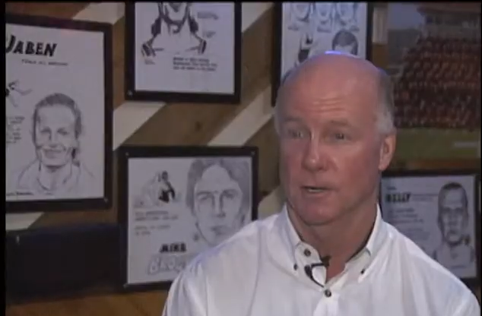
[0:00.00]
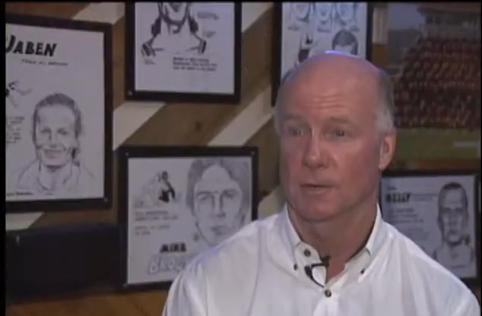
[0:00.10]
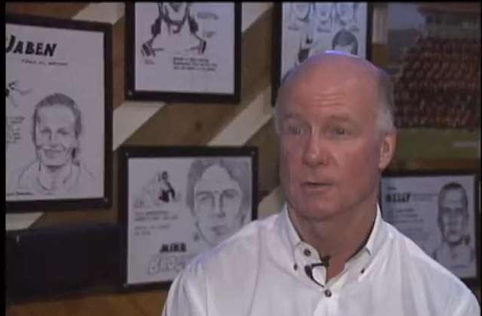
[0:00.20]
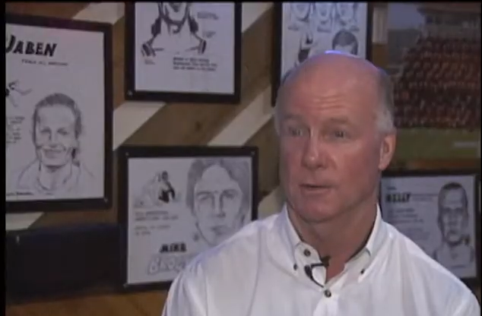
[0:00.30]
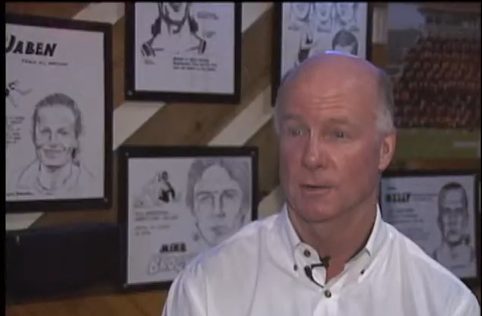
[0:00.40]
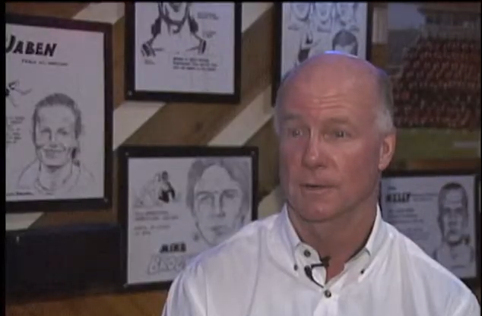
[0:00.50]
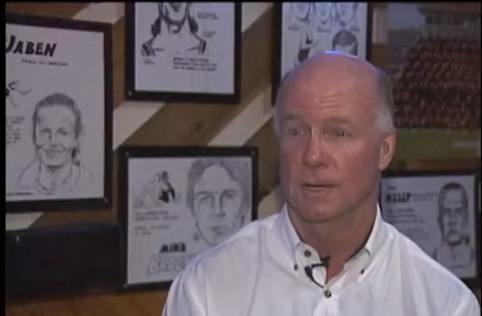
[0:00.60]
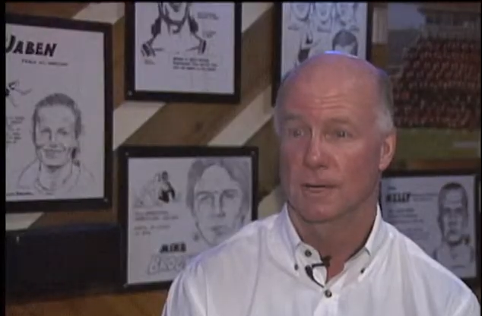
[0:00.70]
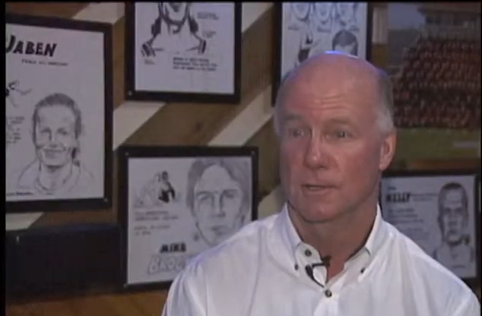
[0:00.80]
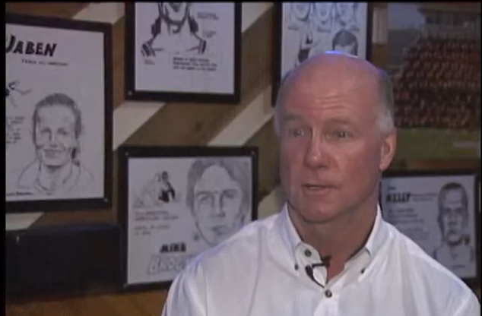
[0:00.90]
Speaker 1: Luther,
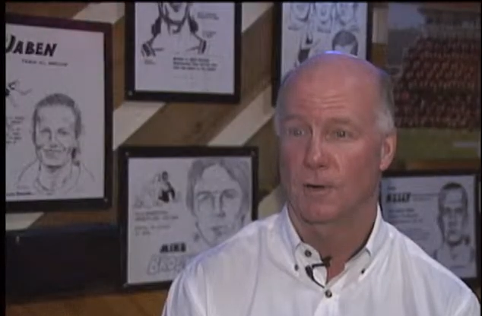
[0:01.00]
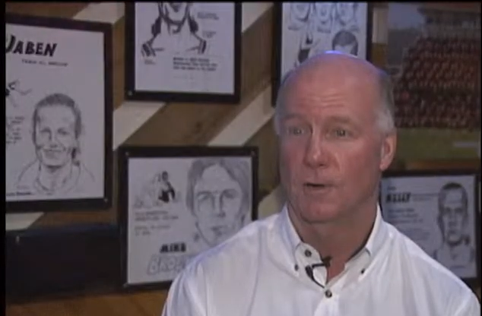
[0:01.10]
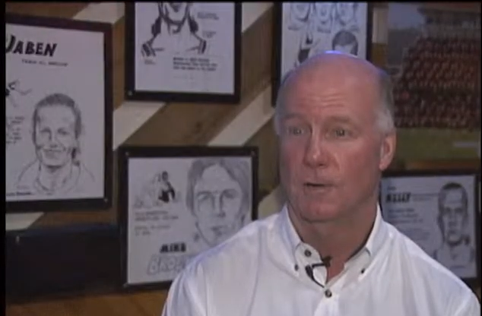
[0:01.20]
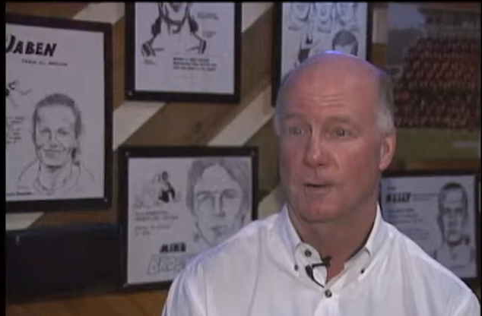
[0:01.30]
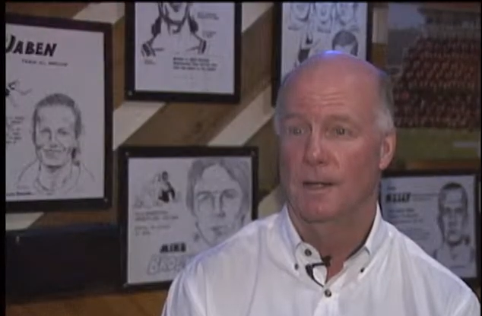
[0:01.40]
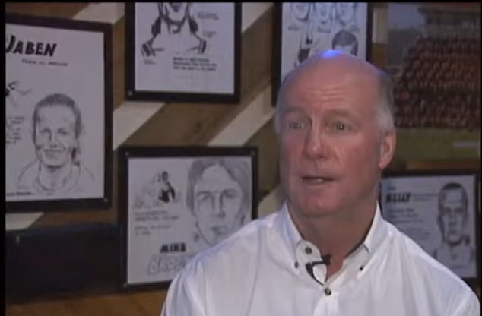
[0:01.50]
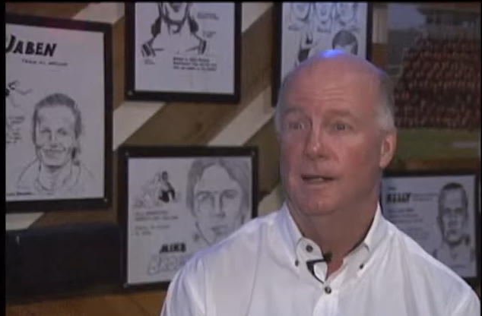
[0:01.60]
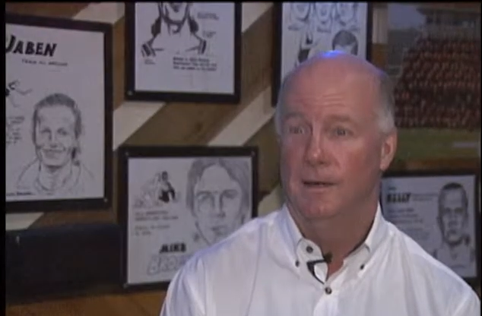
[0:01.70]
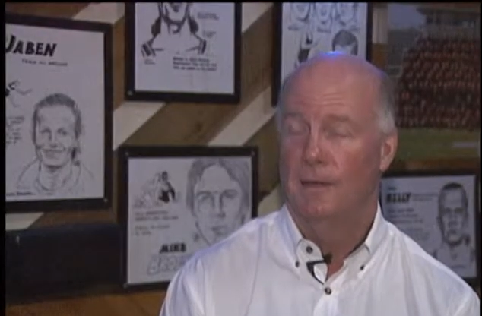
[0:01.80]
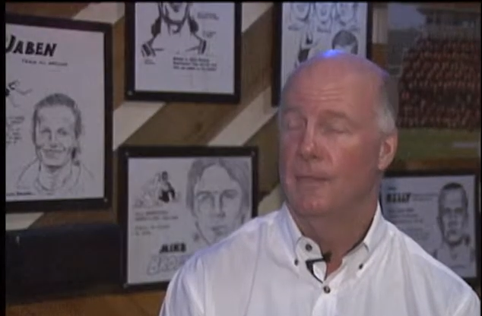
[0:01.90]
so
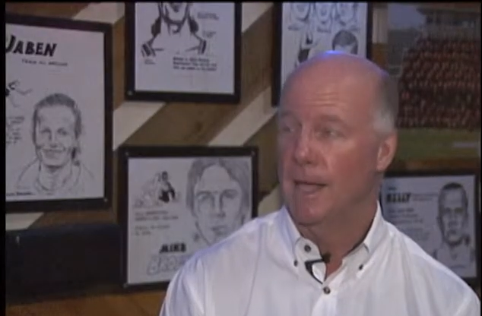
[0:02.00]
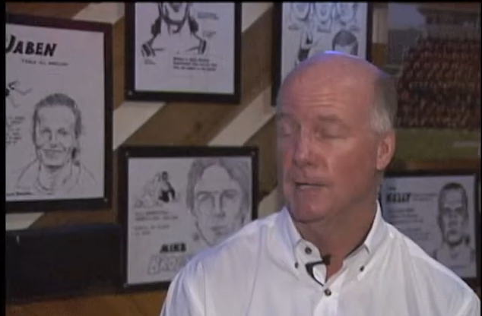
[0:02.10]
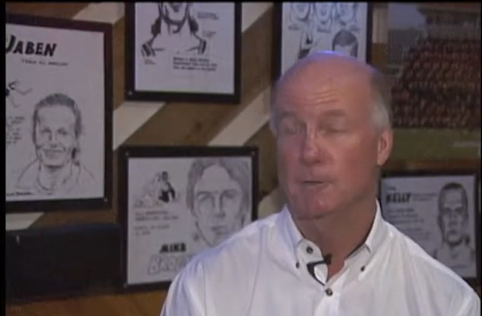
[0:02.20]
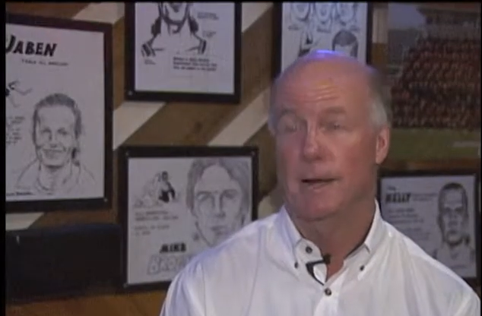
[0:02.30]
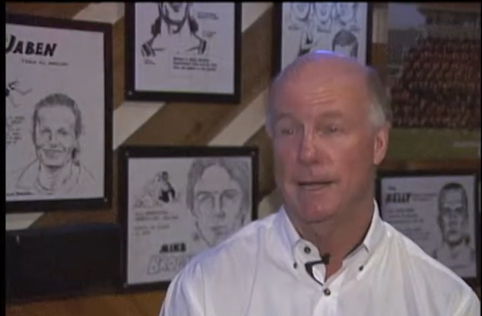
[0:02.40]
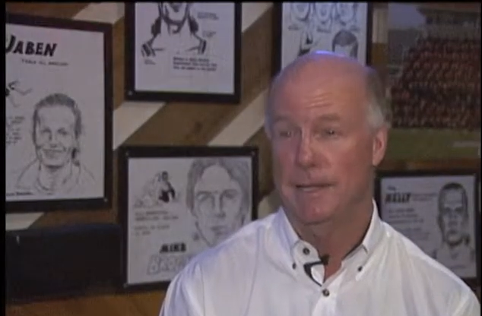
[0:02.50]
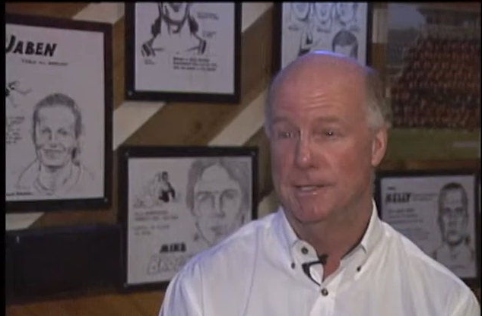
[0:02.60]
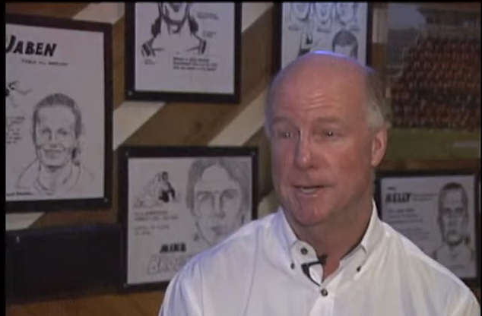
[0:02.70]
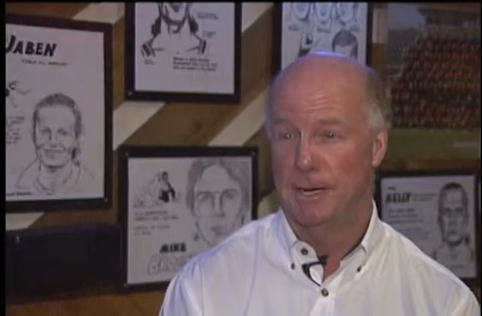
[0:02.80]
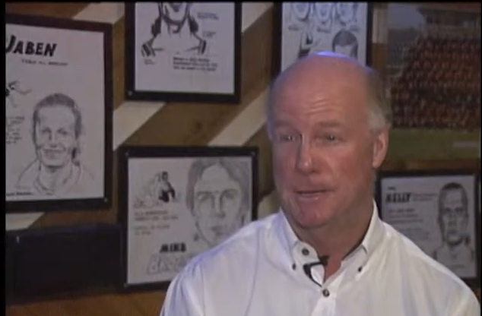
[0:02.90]
that's why
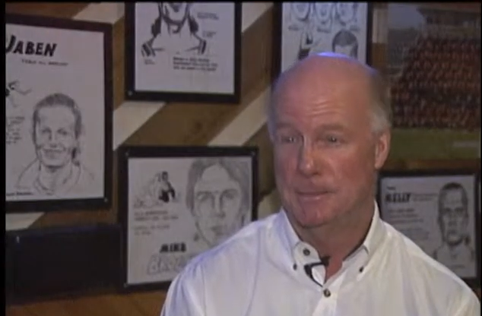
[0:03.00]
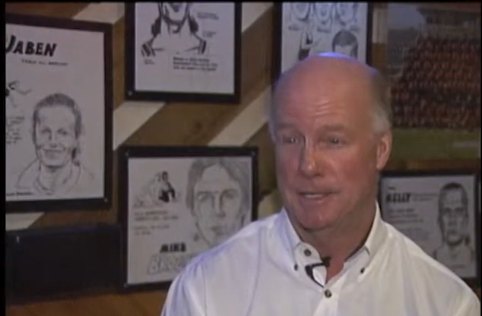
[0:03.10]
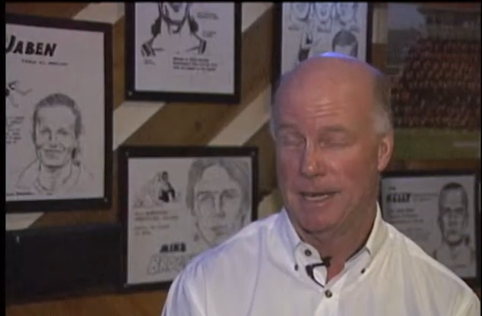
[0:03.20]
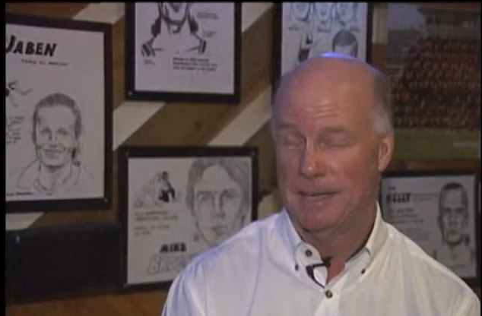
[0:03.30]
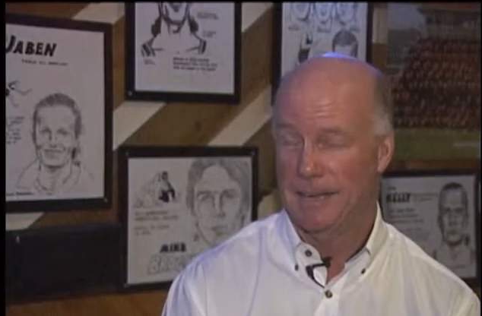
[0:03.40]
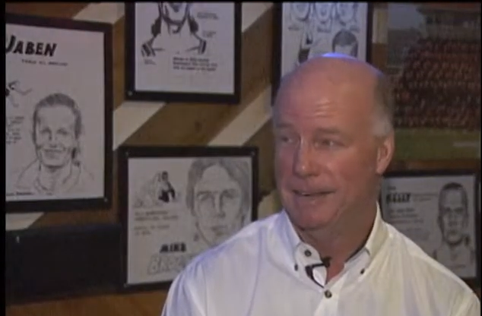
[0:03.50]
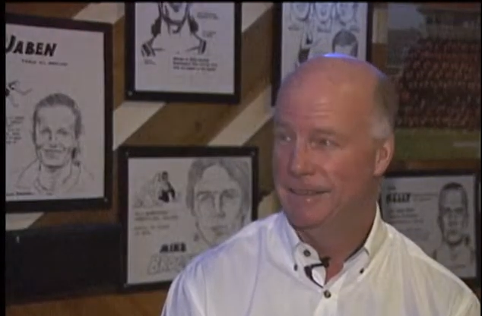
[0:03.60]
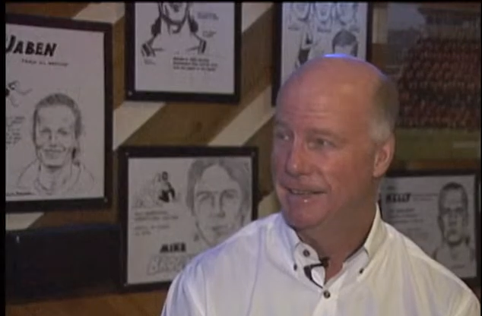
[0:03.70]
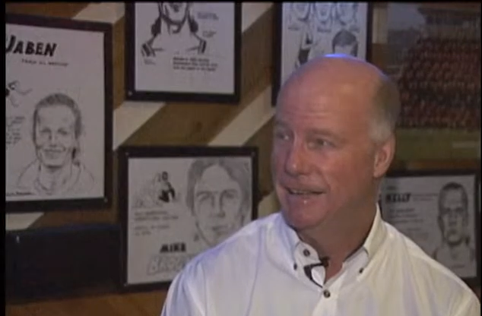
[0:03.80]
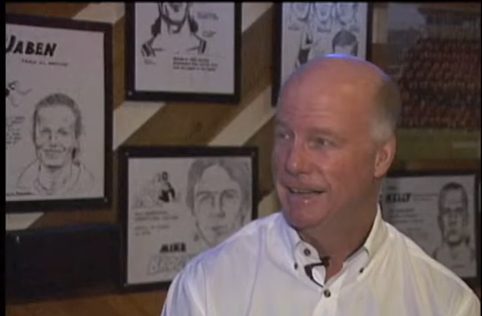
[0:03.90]
he's hung upside
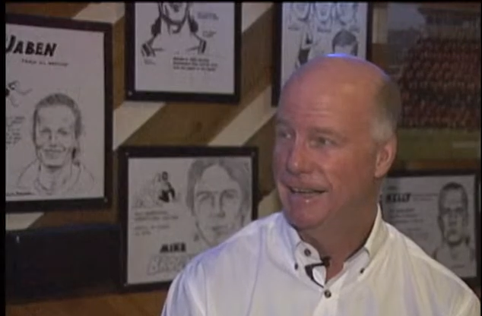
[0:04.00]
down.